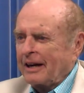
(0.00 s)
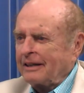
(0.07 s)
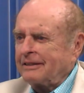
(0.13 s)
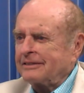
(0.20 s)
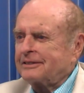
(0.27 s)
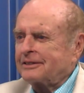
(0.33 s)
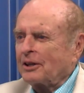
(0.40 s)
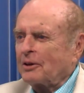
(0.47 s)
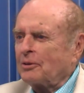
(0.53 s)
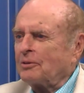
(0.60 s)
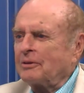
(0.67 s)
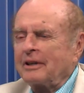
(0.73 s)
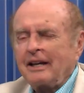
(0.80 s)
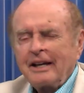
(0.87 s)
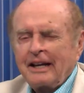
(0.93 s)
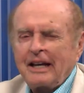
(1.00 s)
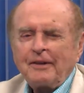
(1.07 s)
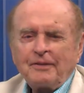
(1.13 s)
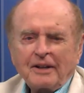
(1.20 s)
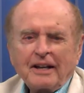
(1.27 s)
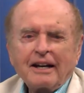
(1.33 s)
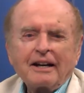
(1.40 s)
Right. So
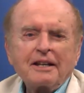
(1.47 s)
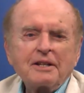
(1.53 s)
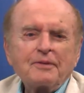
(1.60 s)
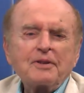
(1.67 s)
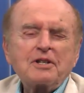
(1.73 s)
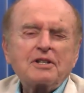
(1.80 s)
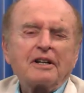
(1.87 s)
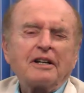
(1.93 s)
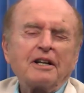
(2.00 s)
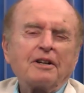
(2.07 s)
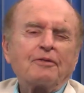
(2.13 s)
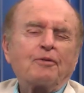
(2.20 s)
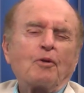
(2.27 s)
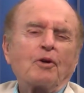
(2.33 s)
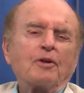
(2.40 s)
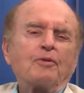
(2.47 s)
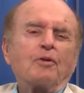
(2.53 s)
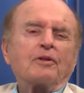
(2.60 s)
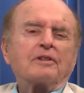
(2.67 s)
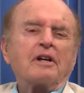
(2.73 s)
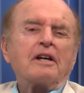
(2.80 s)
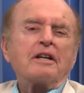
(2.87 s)
if you get into the vicinity of
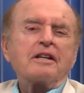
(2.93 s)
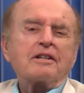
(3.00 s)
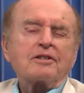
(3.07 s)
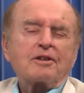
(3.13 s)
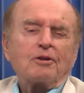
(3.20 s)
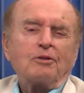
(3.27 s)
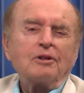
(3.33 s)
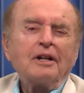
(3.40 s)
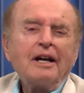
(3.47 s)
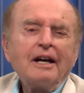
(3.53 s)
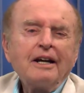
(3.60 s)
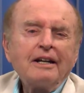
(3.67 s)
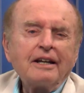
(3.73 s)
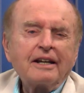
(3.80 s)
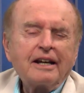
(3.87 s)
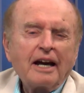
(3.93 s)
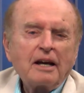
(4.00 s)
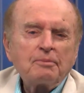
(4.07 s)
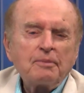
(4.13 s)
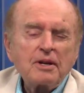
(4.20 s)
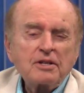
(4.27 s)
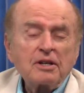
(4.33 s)
44th Indian School, you
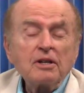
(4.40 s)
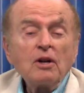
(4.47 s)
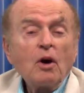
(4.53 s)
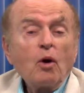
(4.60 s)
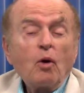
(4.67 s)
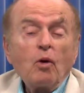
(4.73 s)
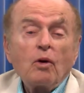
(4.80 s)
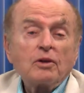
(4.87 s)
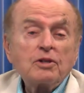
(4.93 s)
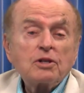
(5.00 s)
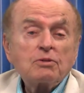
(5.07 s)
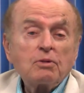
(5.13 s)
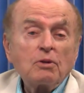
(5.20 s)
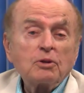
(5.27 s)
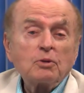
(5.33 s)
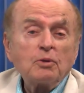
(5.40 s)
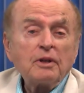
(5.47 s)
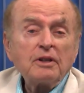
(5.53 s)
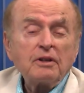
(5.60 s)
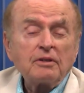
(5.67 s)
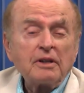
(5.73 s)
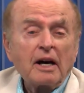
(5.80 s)
can't miss it. Or just roll
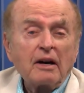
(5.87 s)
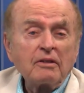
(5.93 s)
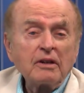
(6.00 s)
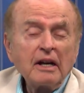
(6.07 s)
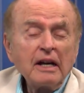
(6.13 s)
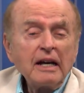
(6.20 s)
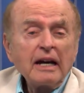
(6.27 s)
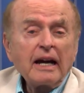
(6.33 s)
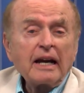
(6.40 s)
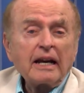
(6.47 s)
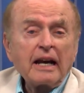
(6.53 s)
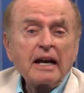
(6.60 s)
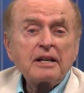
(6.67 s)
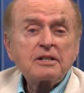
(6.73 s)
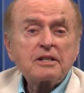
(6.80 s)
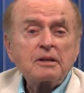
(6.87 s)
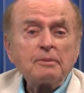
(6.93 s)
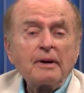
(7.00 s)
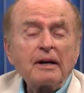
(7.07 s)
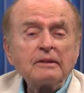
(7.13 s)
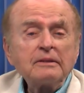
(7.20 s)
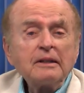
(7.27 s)
the window down and
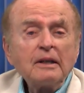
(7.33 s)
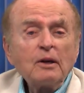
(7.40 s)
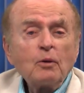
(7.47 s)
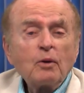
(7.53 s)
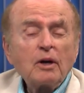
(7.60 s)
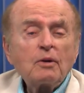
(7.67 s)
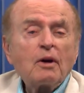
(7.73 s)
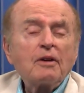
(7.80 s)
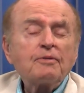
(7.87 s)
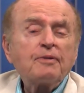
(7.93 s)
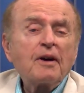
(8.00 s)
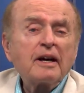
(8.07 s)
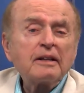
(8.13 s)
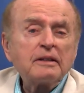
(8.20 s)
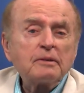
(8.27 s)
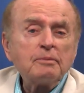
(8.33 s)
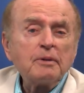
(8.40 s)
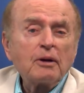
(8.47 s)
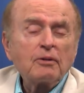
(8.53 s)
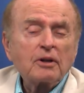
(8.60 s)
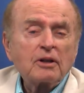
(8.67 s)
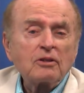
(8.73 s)
ask about where do I find
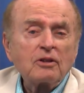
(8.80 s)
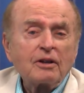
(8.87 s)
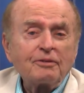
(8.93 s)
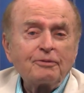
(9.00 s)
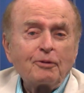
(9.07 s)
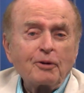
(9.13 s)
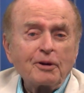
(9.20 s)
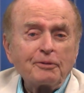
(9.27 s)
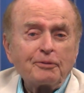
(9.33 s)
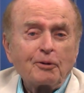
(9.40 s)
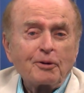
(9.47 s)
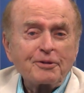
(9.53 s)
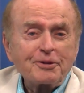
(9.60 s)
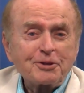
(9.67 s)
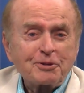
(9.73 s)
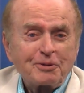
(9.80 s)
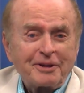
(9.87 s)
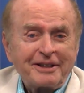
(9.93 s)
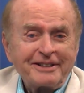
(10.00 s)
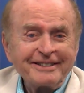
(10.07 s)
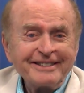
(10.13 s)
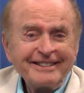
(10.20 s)
the miracle on 44th
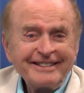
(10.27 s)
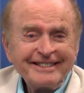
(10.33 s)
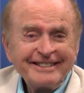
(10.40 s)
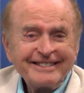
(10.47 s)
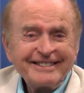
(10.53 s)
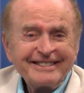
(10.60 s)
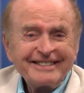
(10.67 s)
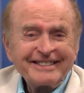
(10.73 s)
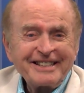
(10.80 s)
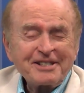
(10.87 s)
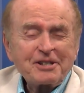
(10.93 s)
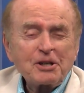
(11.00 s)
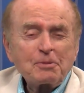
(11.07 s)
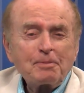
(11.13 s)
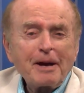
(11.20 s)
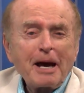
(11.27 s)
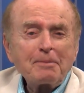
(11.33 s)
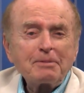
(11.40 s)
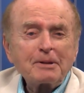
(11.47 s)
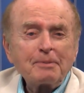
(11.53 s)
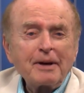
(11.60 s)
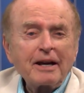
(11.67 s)
Street? This is
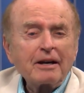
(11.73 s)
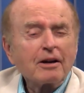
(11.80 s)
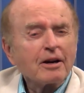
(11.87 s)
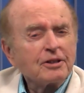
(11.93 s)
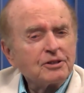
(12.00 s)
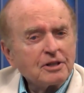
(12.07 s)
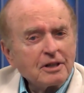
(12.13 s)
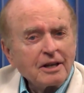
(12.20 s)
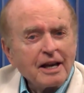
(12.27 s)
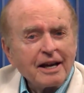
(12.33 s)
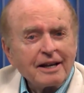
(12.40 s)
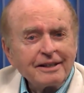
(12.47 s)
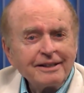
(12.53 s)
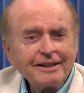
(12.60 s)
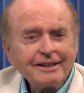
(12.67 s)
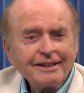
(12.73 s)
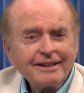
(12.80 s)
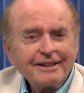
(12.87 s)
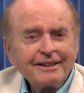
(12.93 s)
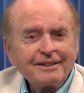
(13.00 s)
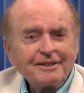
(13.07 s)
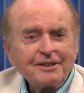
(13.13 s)
Pat McMahon, and aren't you glad
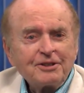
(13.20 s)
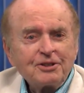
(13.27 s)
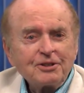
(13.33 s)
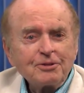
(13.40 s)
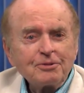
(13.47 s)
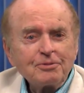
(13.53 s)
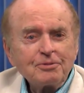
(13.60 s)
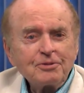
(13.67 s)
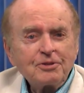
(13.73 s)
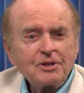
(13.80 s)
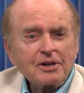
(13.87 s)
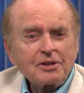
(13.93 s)
that you